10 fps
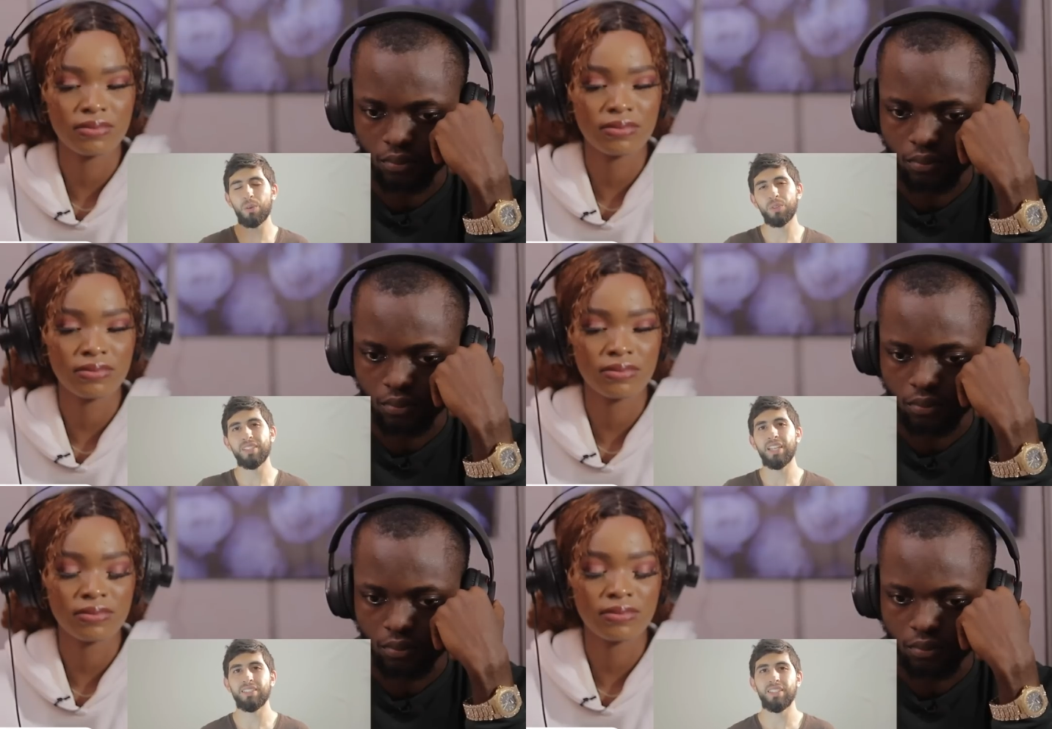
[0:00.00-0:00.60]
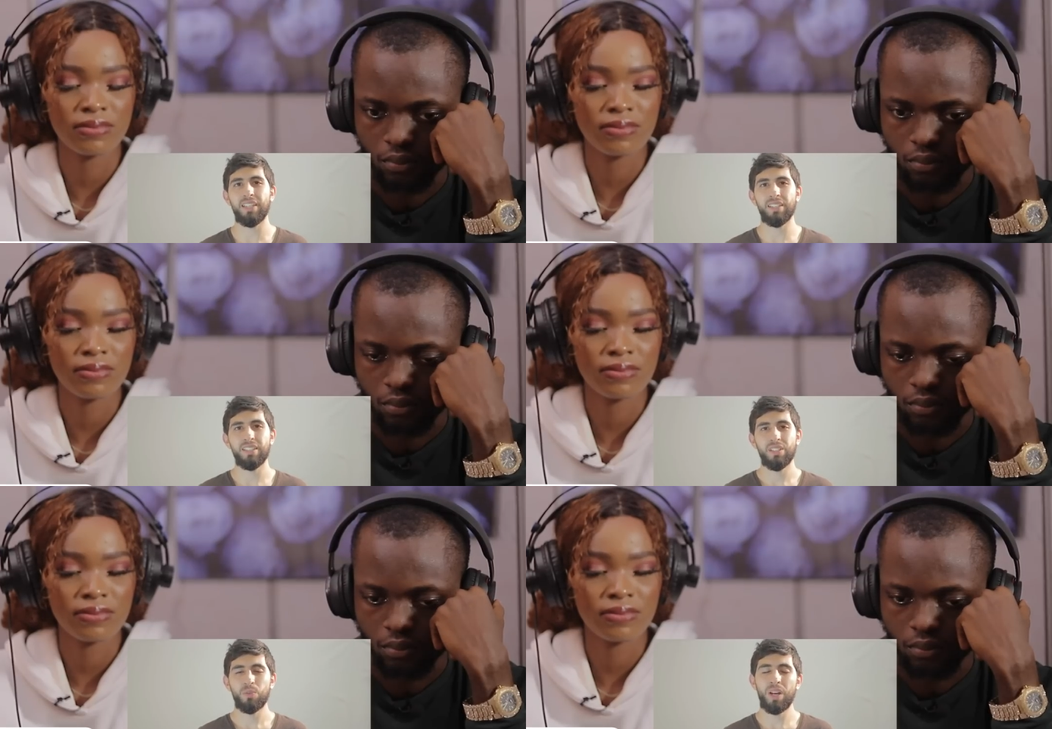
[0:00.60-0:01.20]
Speaker 1: like what they say.
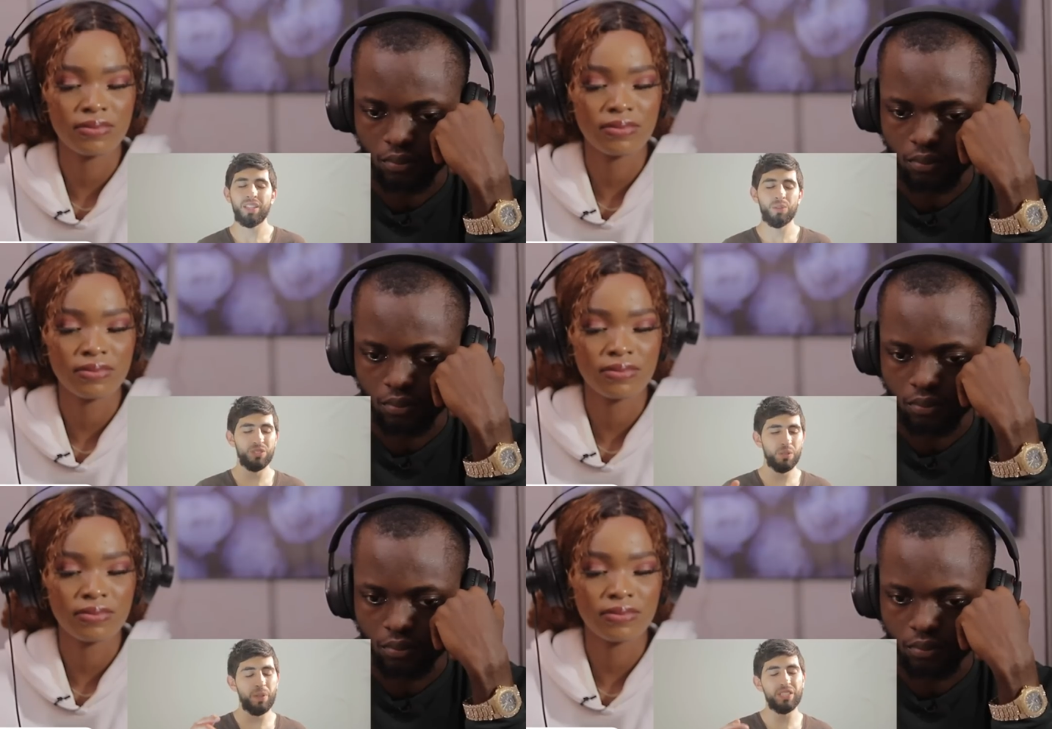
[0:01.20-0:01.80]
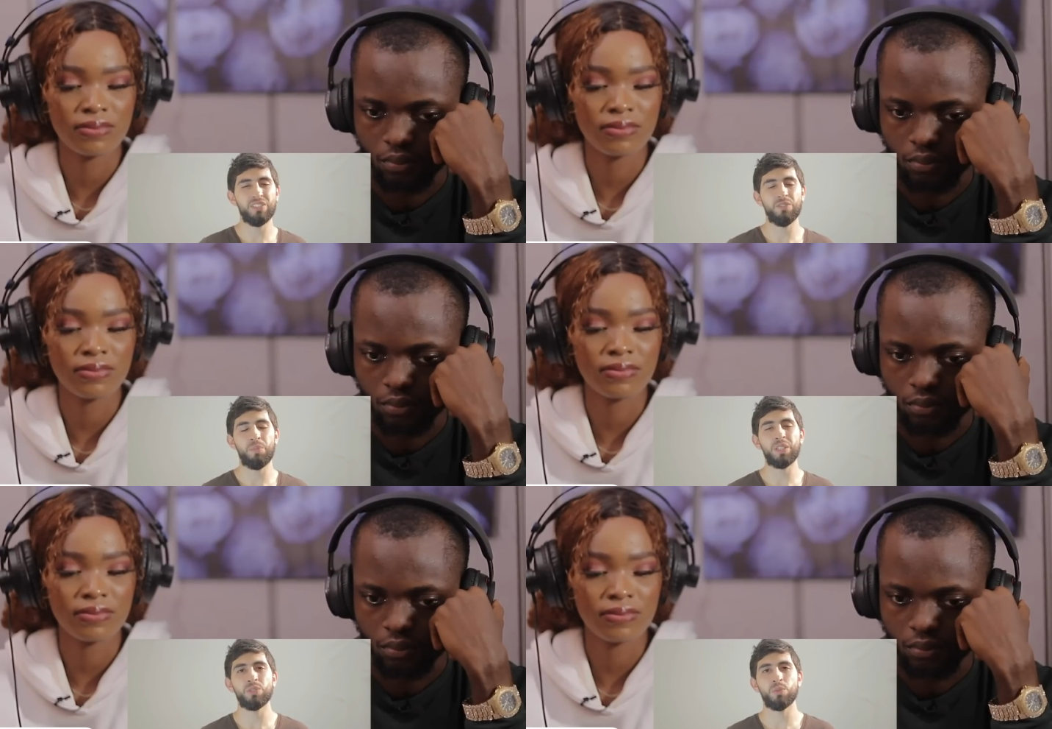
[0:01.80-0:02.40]
Rather, he was the best of
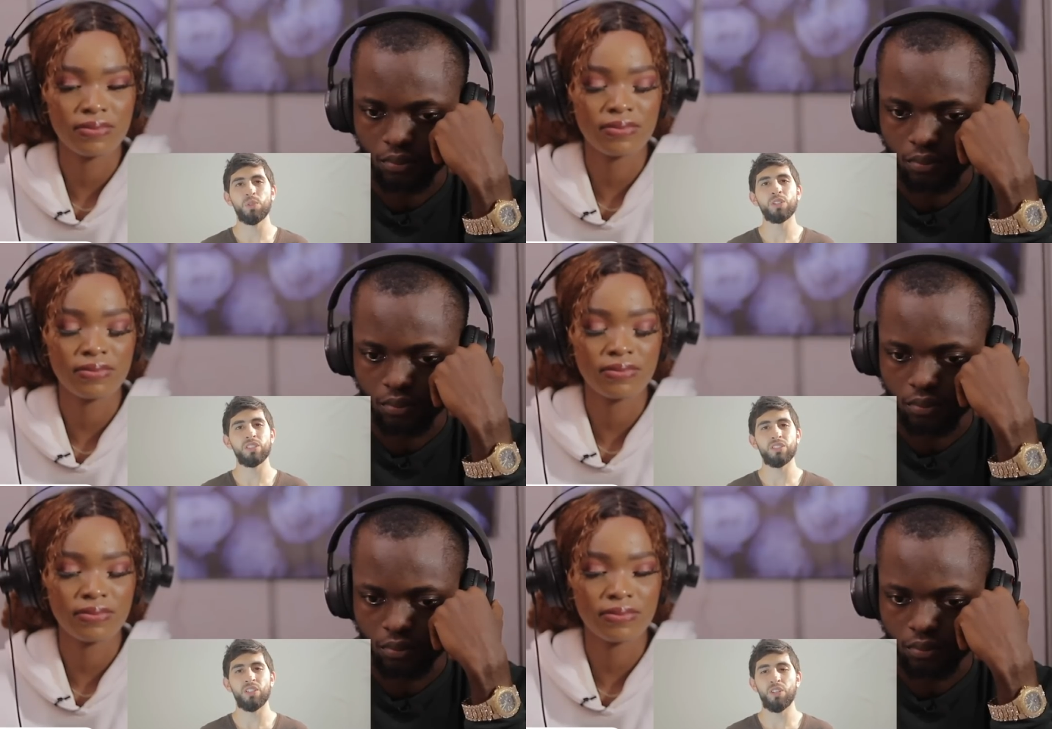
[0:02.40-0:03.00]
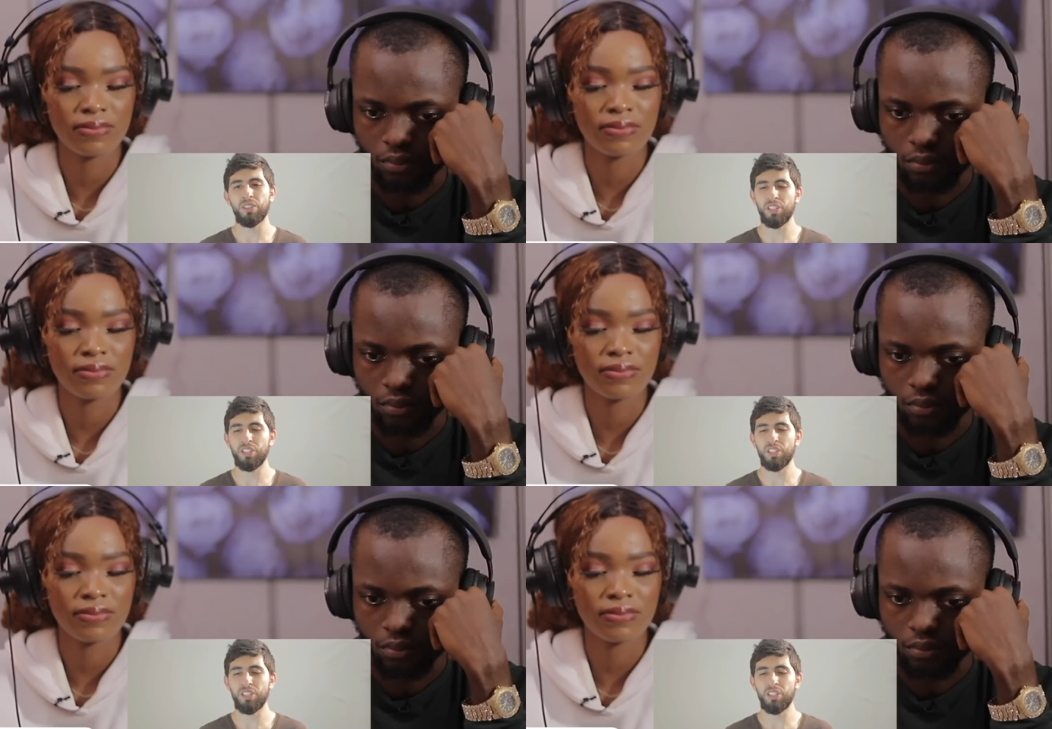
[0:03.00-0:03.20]
men to walk this earth.